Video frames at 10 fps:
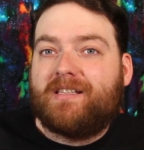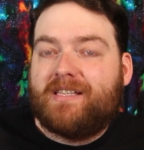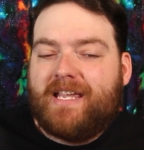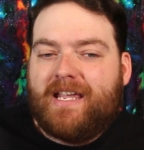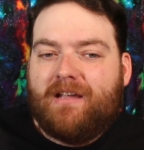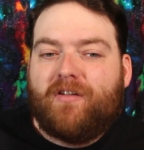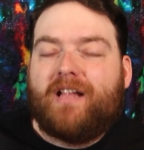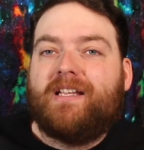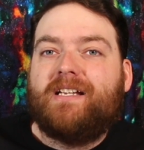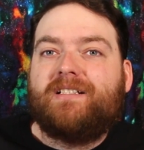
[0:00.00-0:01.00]
to leave.
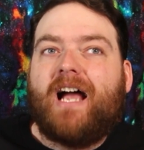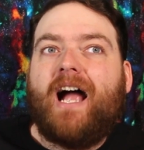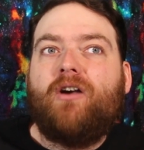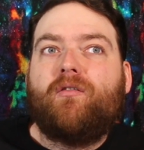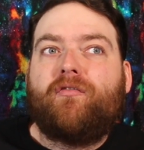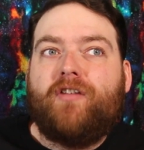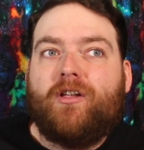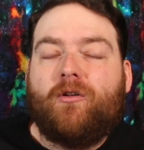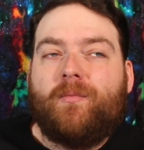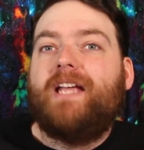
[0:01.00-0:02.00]
And the entire
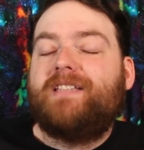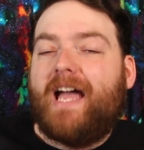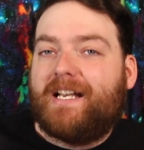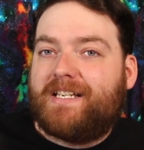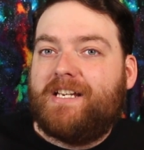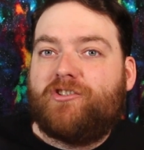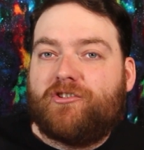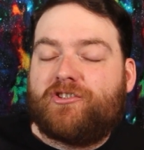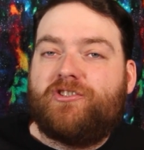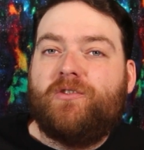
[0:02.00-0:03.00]
film is that
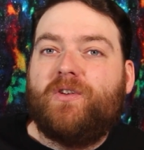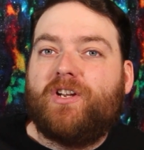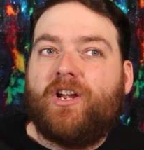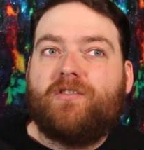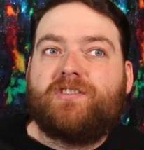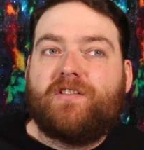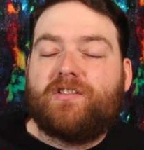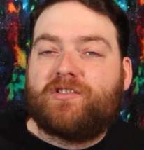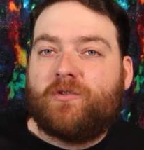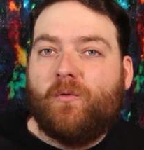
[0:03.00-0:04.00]
teacher-student goes to the
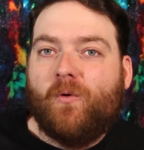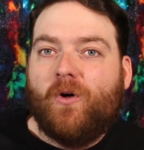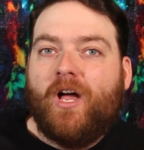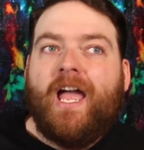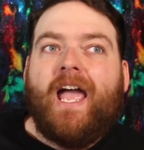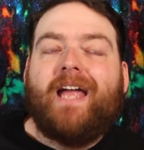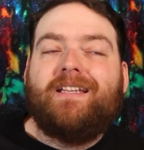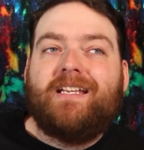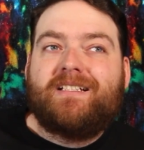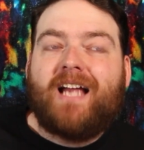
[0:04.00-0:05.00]
school, and
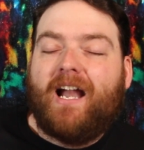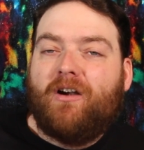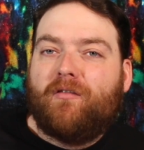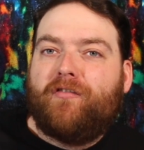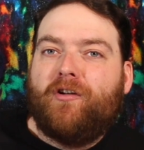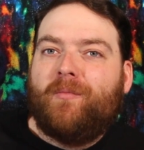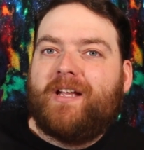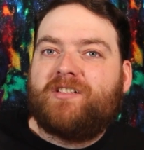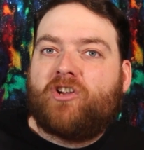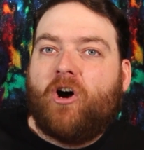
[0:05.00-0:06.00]
the entire film
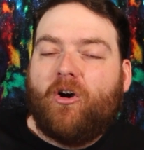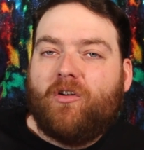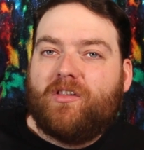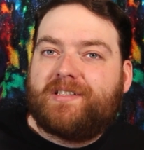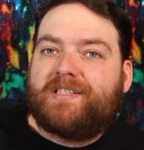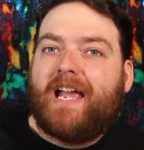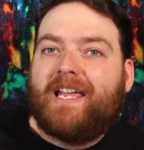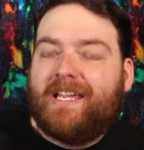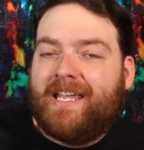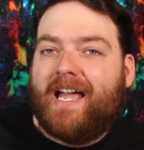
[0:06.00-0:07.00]
is Carla
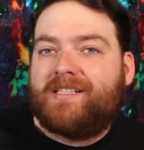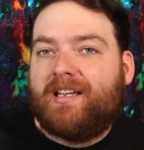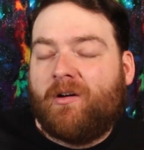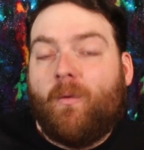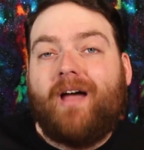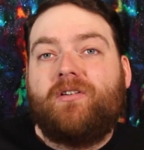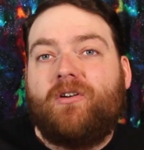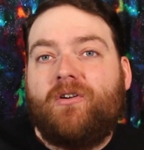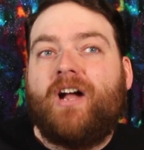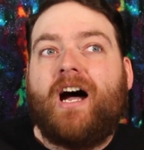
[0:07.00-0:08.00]
second-guessing whether
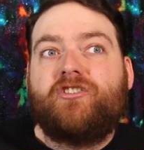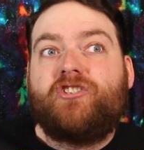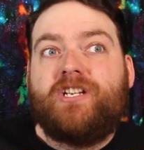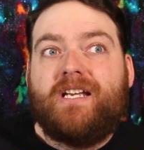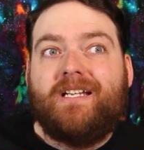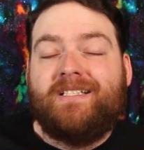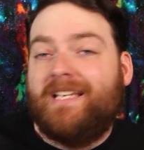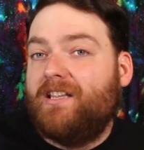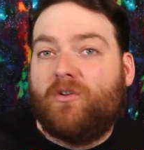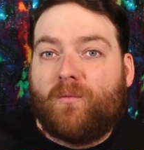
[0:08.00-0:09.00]
or not she
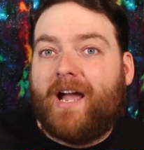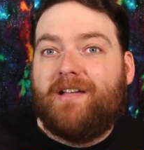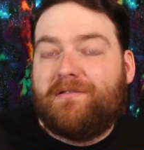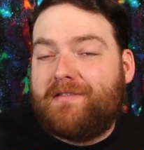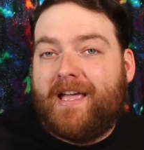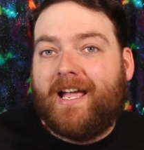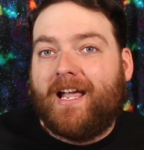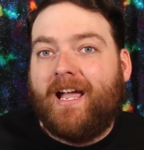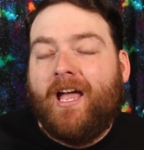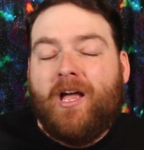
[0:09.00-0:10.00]
did the right
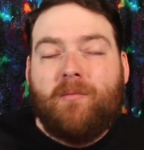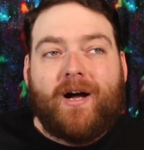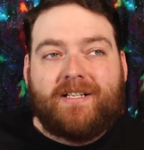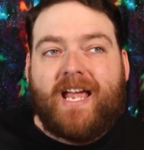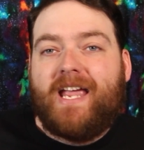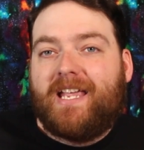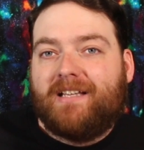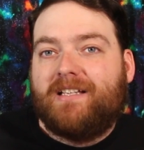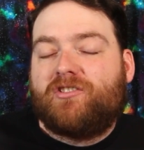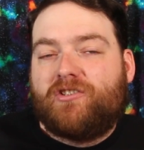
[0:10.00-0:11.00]
thing by taking
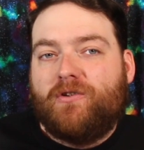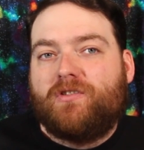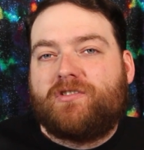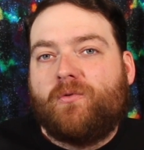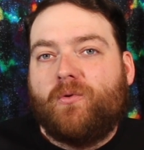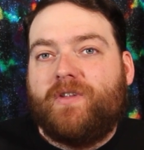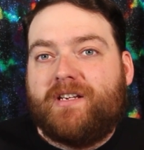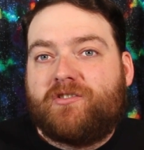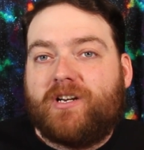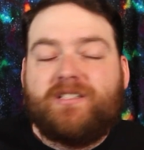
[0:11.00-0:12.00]
this to the school
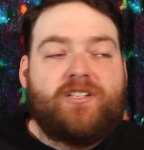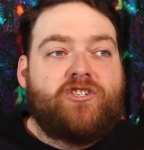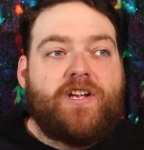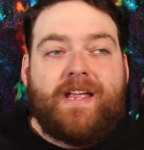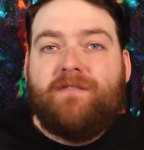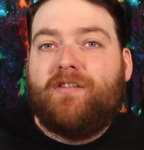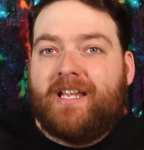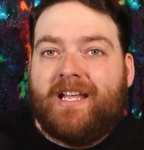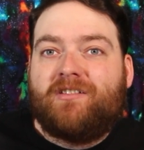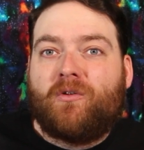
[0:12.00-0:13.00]
district. Did she even
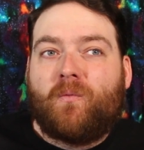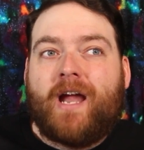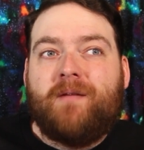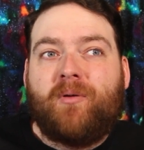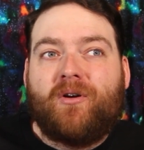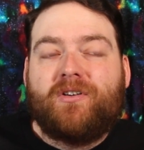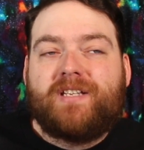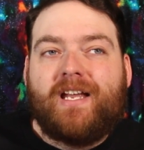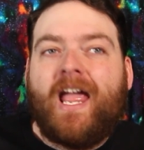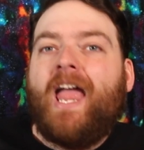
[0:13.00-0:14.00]
get the right
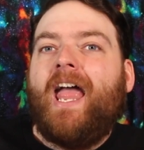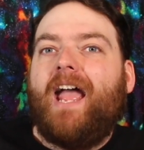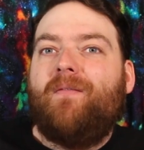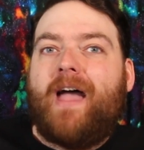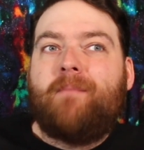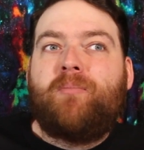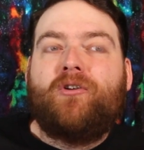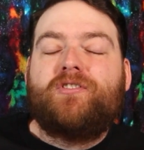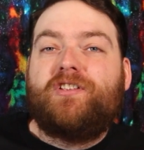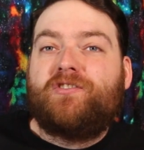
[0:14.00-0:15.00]
person? And that
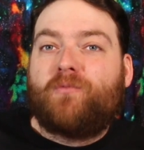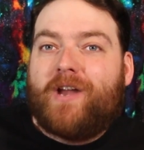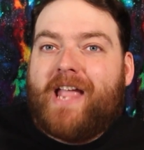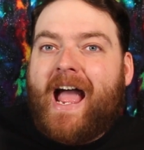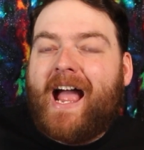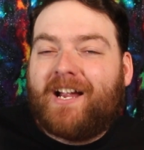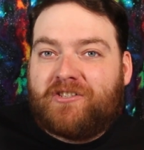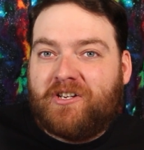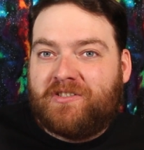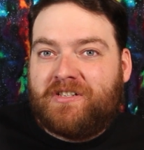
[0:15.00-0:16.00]
person's
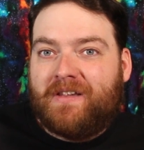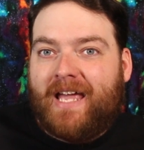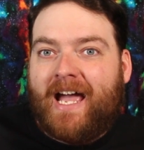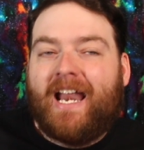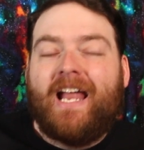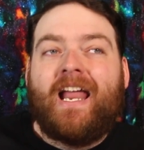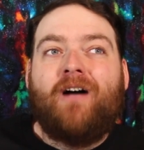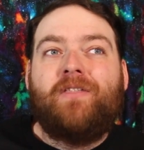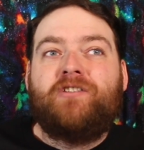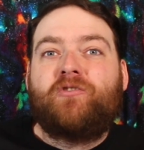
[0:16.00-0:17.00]
reaction to that, and
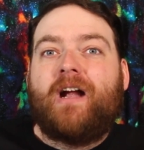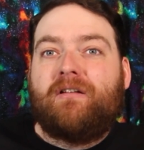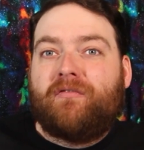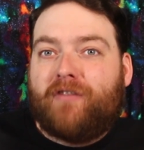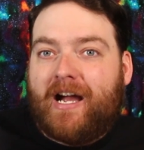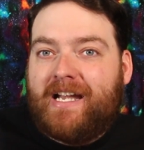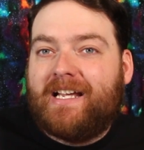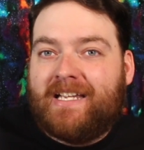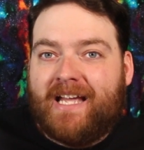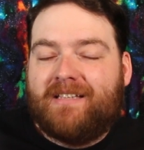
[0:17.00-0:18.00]
how they try to fight
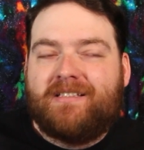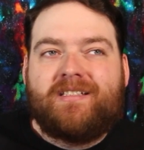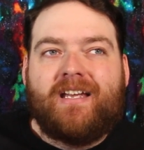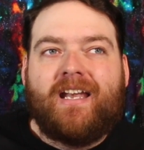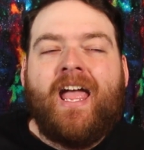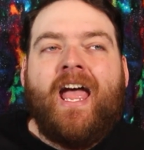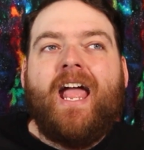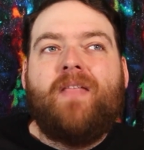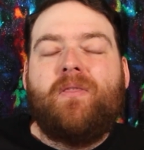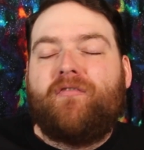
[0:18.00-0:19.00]
against it.
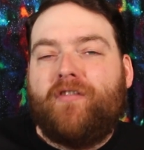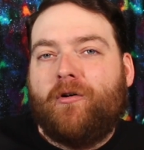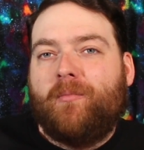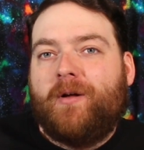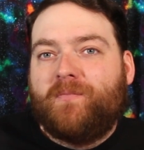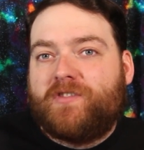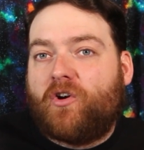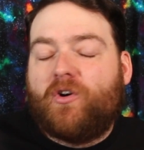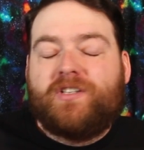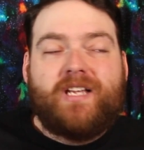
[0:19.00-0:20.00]
And the film
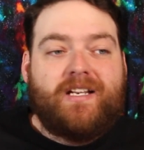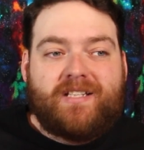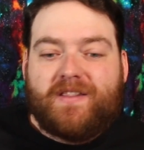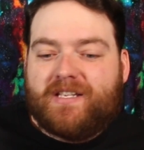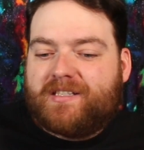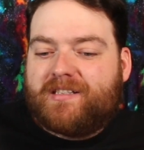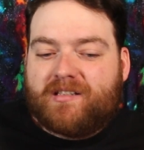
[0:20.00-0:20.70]
turns into this